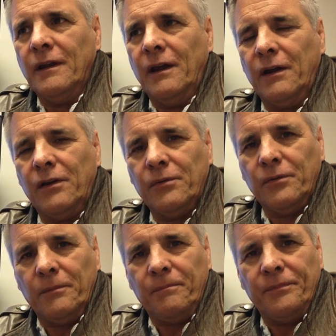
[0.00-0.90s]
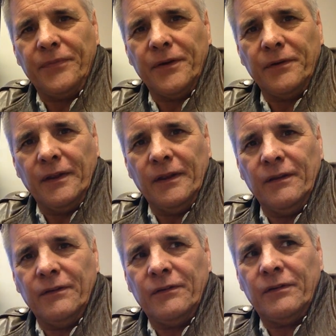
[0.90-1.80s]
a group, there
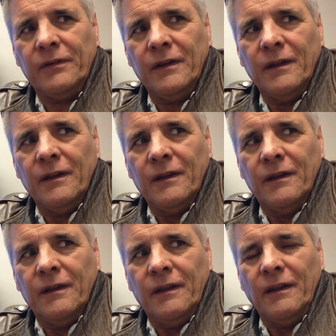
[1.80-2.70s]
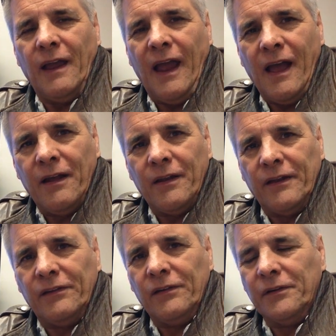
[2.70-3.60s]
is
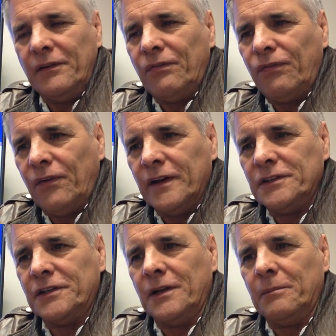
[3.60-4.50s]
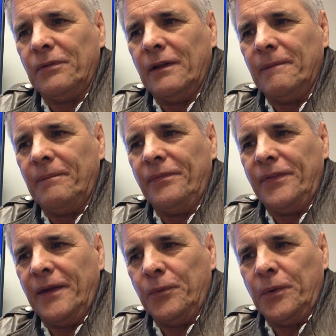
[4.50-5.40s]
allies, there is friendships
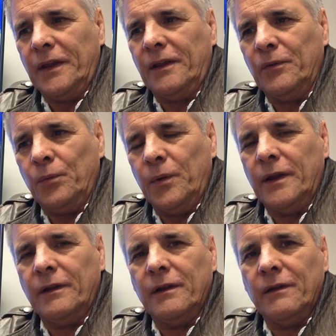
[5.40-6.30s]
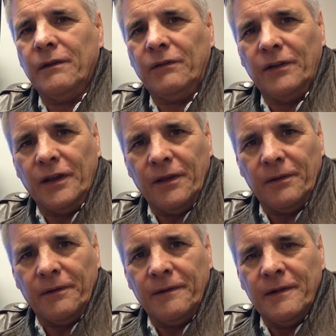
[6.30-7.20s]
that we can win together.